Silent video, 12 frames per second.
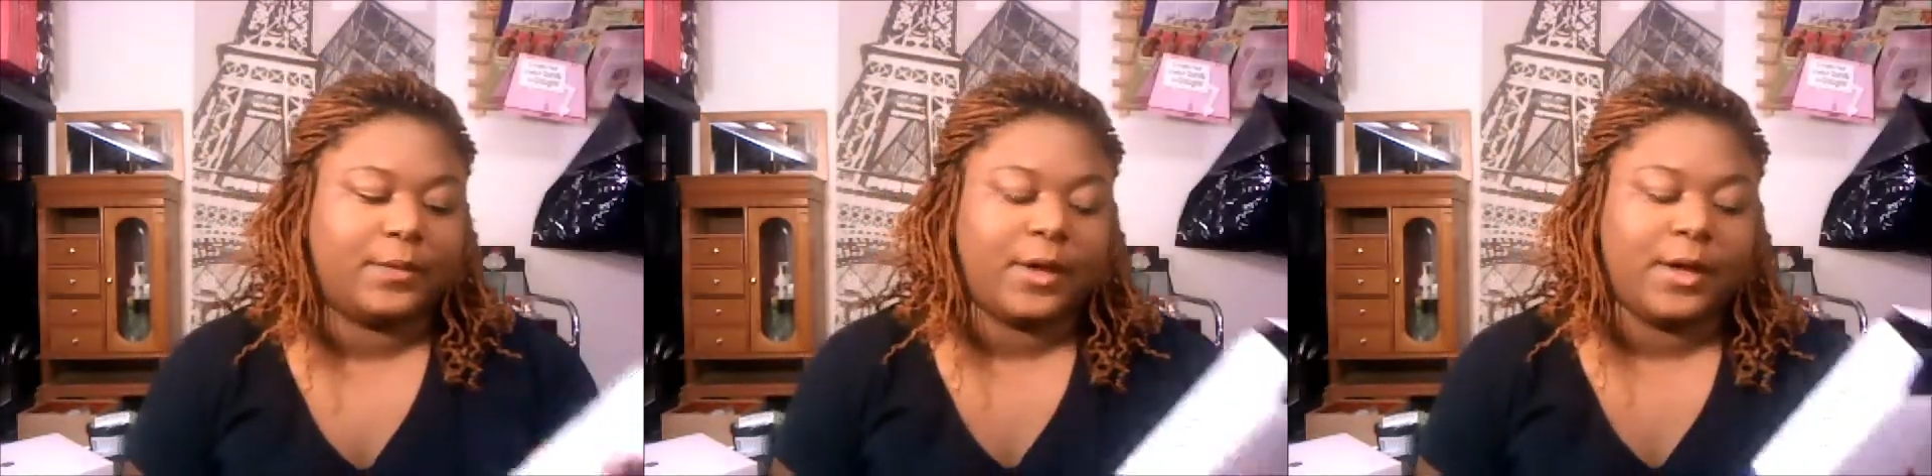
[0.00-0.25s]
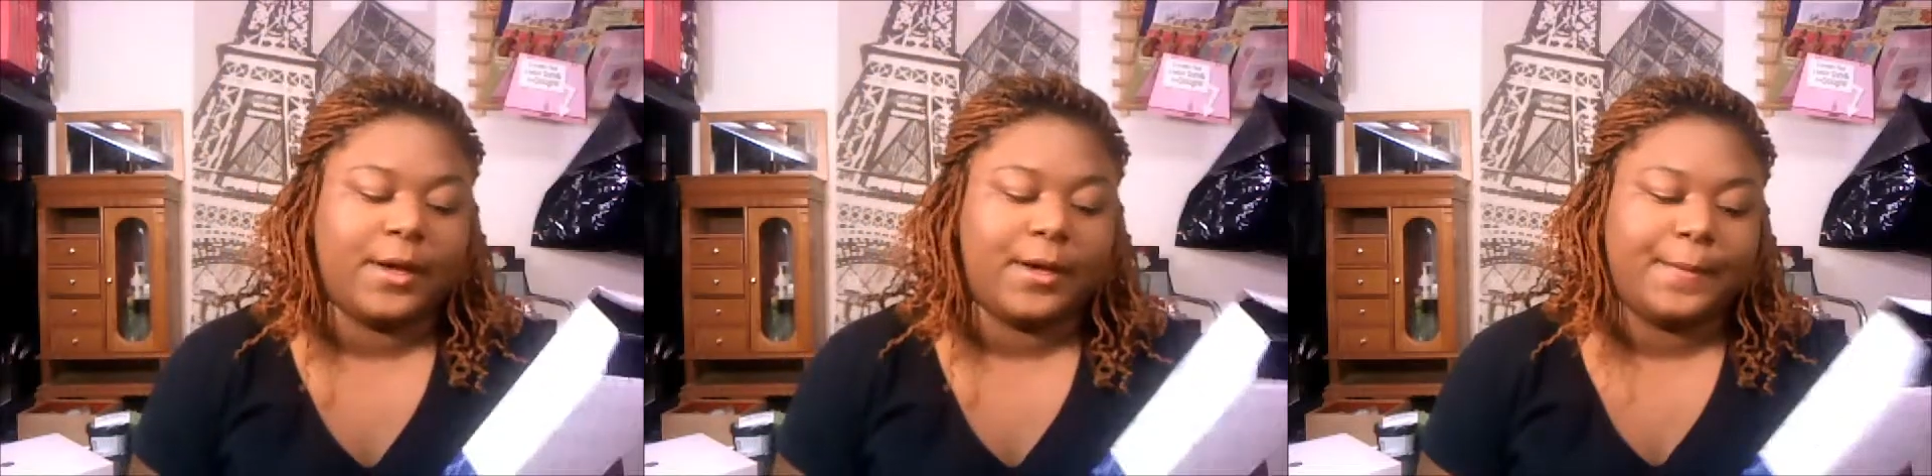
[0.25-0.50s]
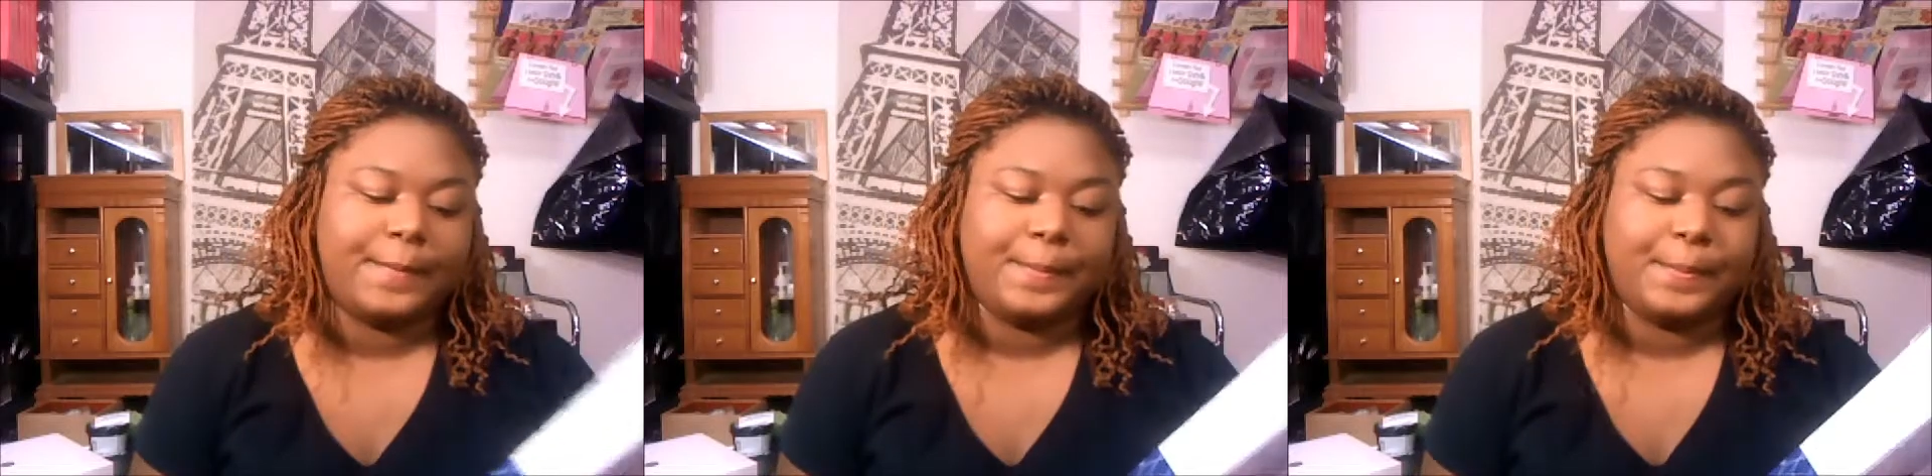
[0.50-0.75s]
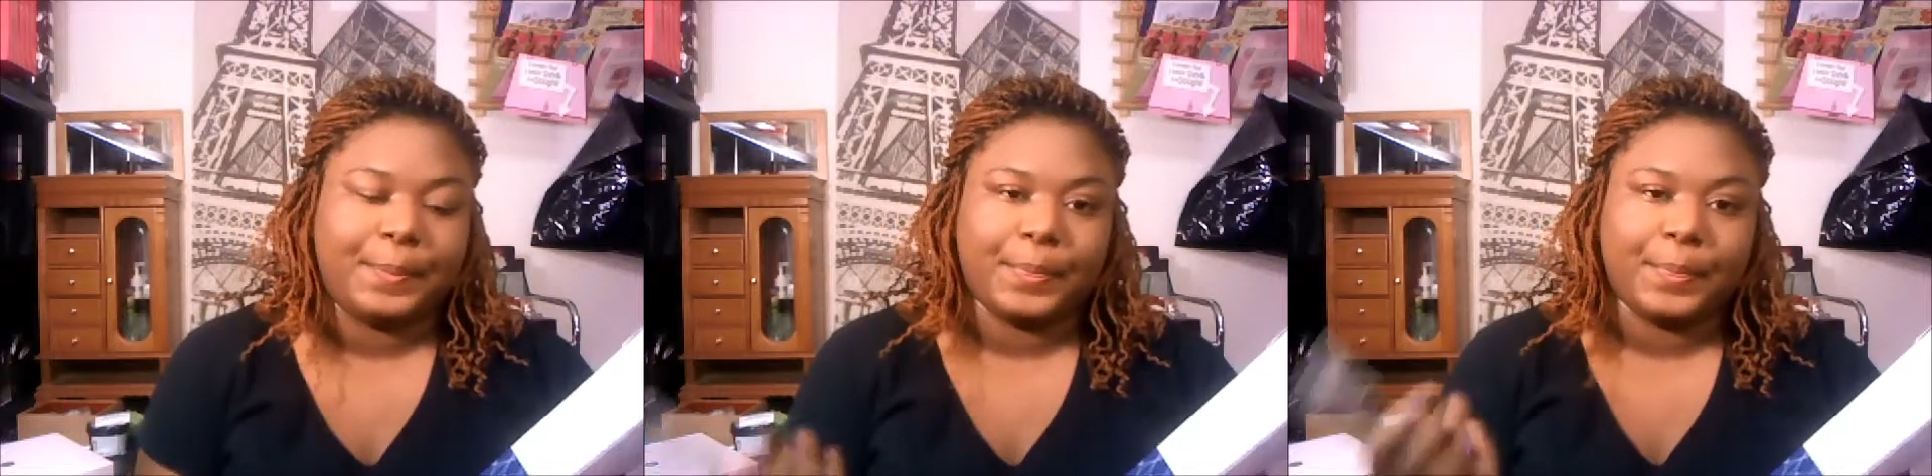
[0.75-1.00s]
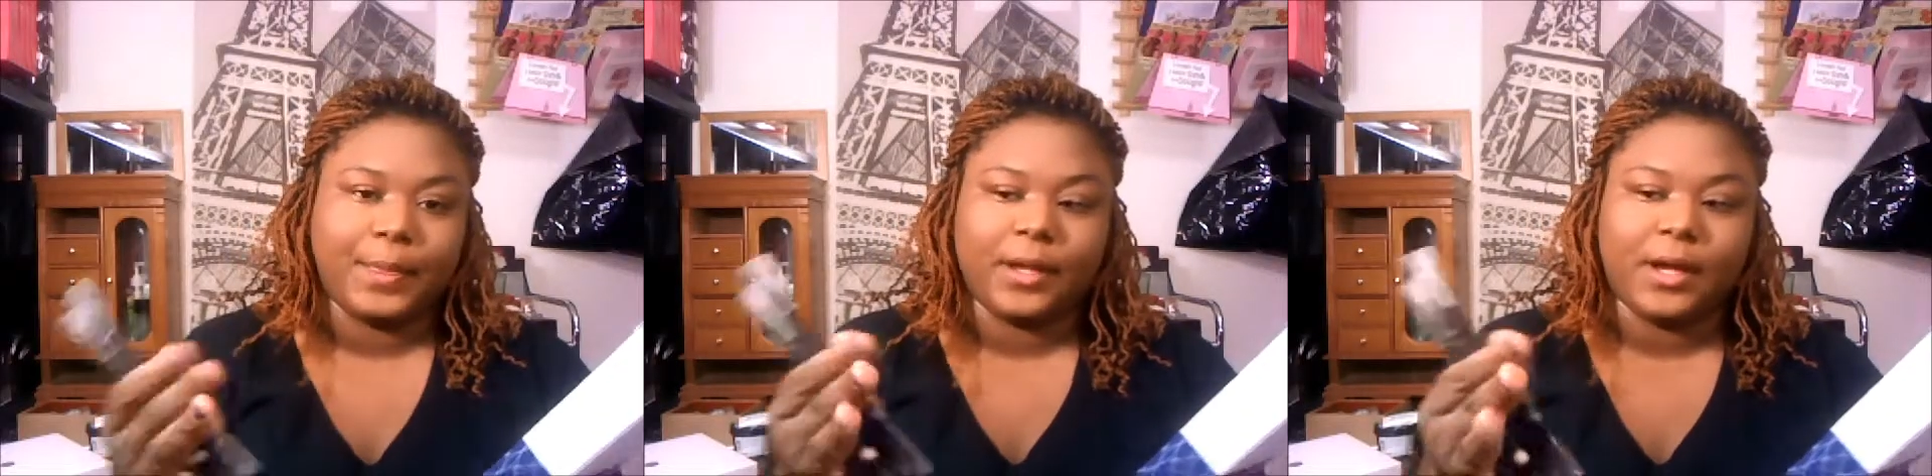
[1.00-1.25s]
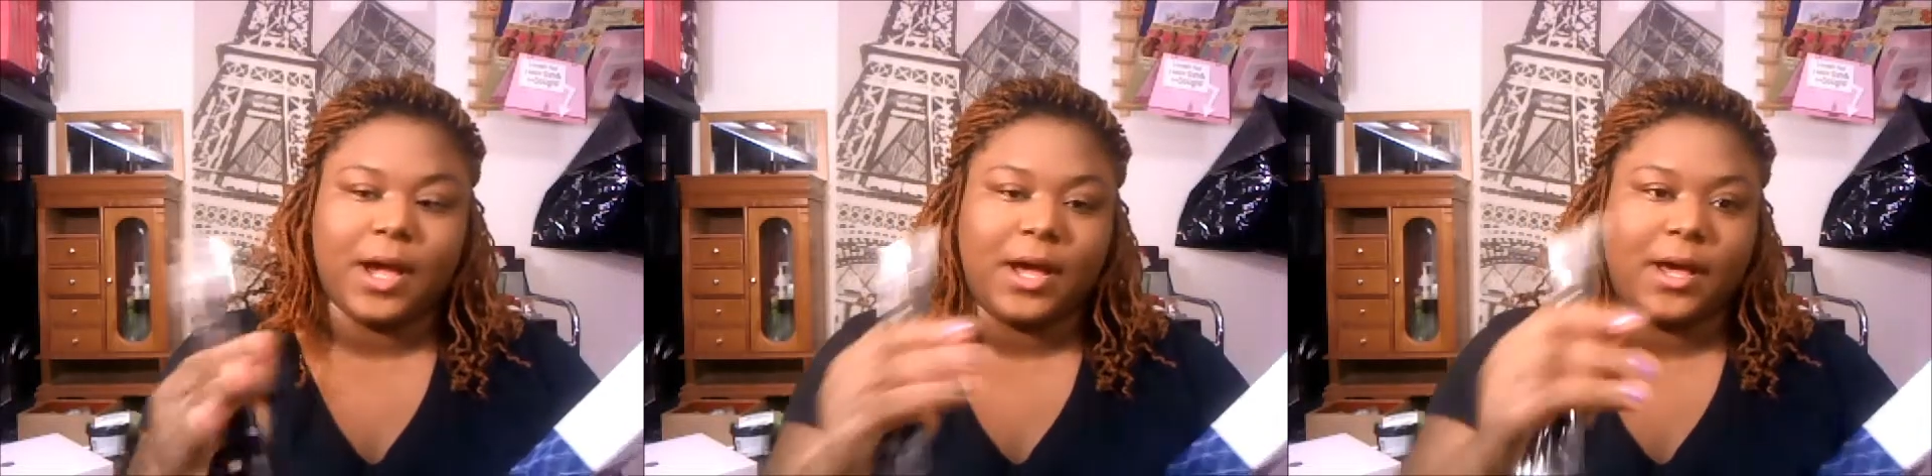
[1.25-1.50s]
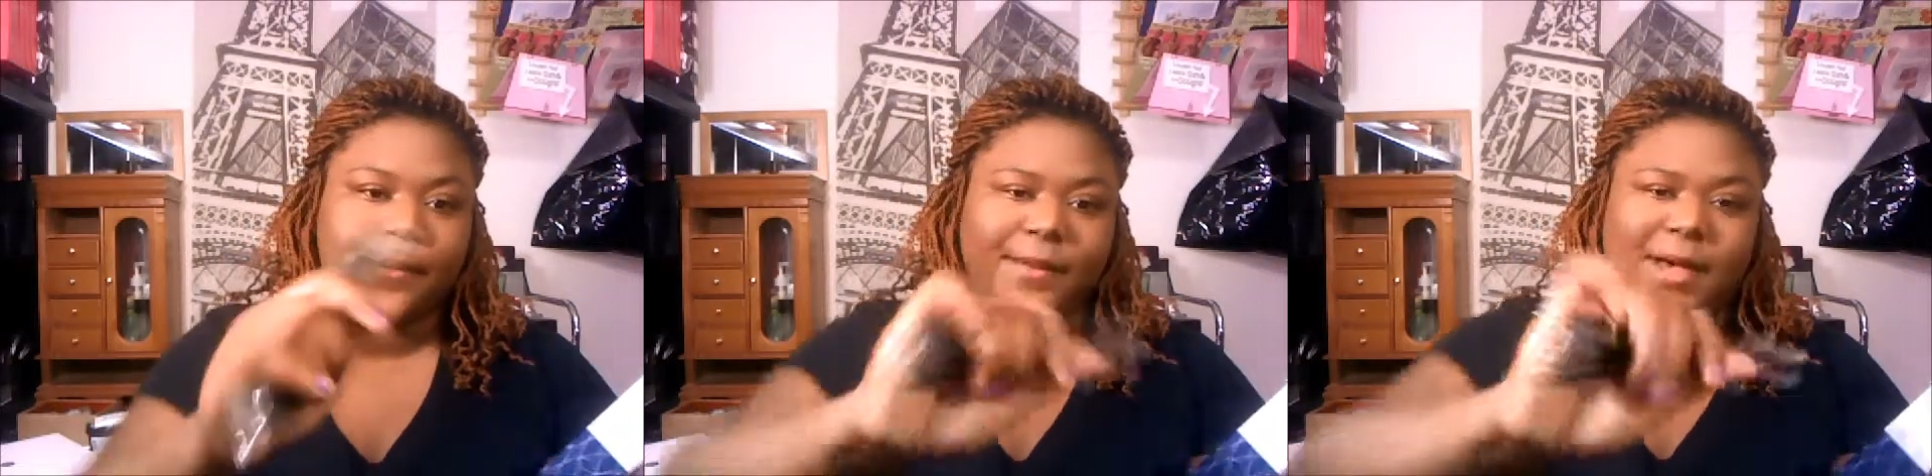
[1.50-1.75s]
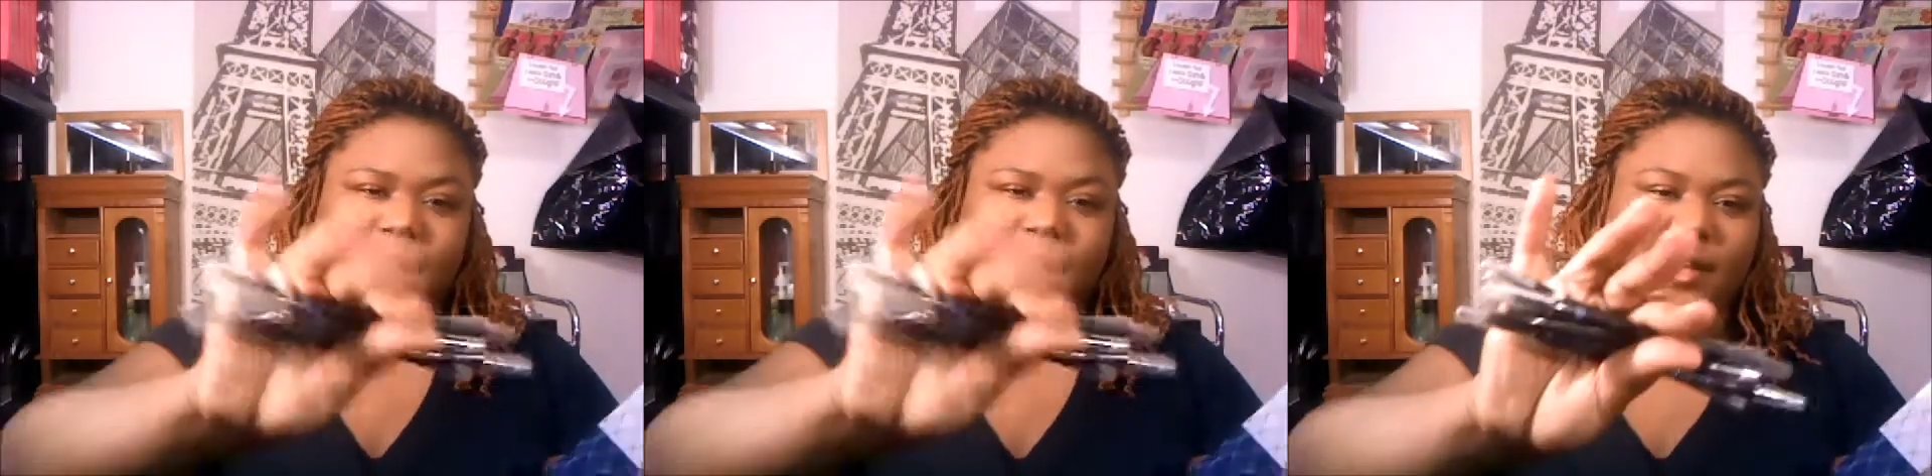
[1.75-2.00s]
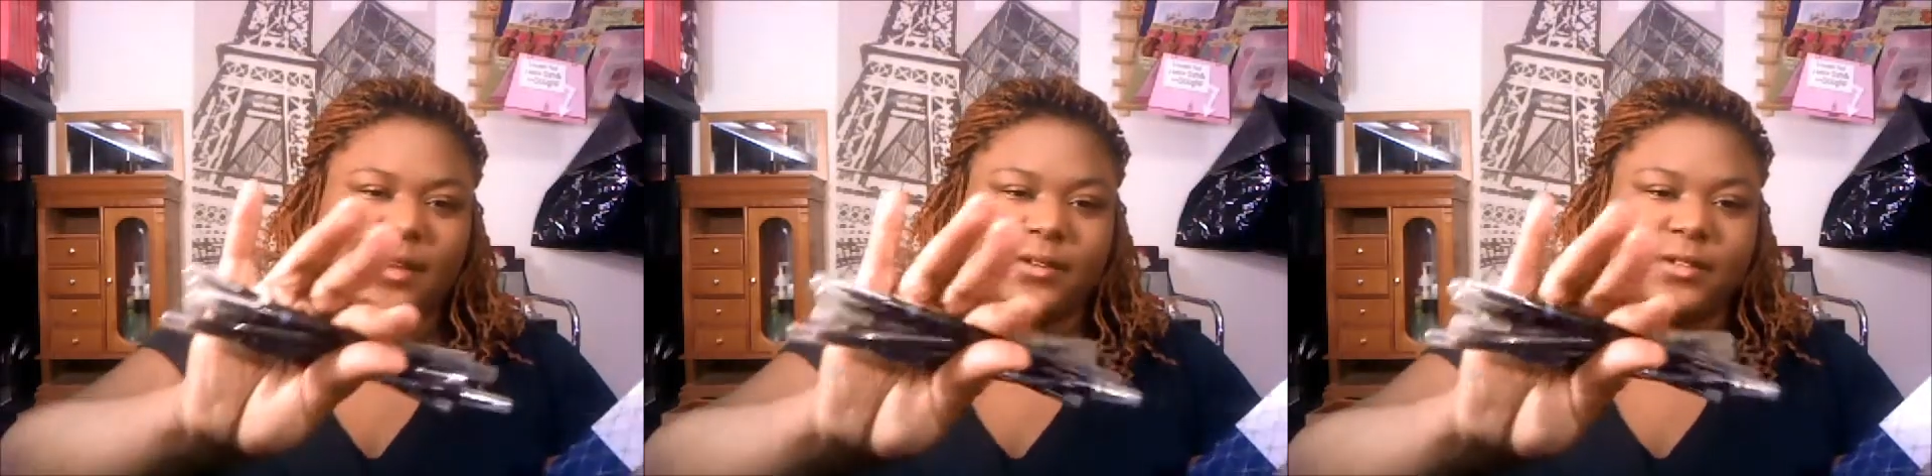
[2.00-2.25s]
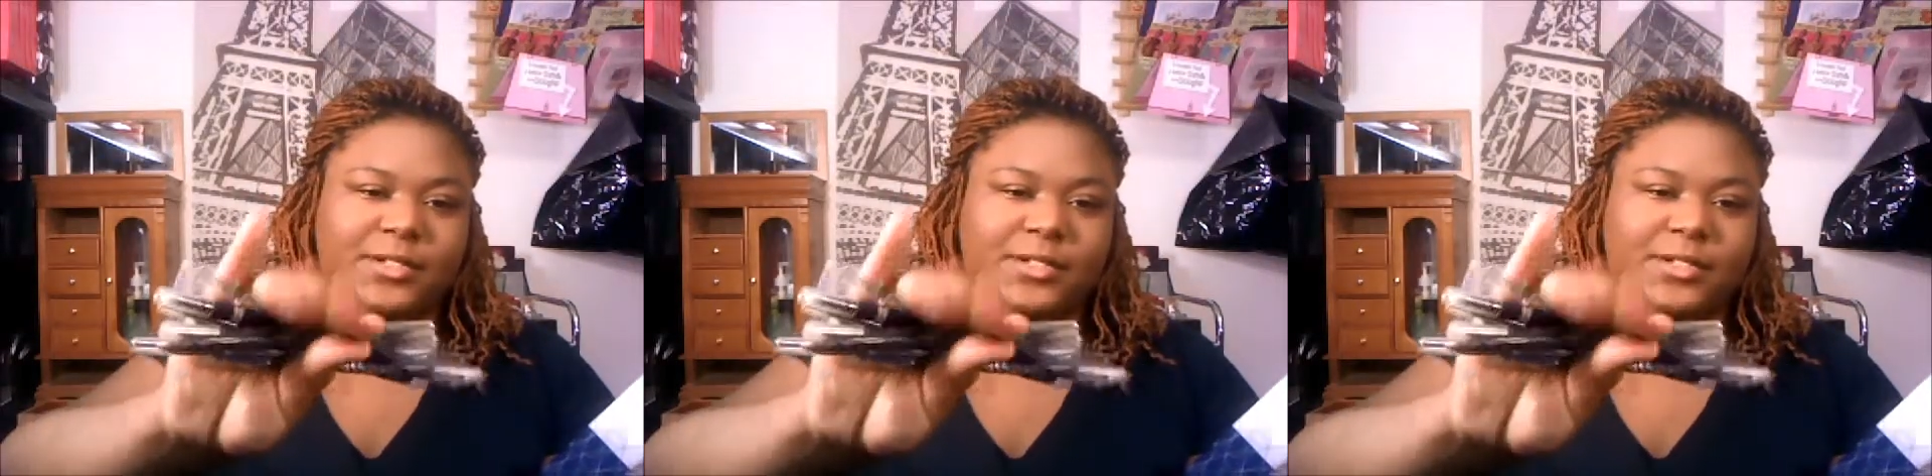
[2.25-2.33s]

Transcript: eyeliners,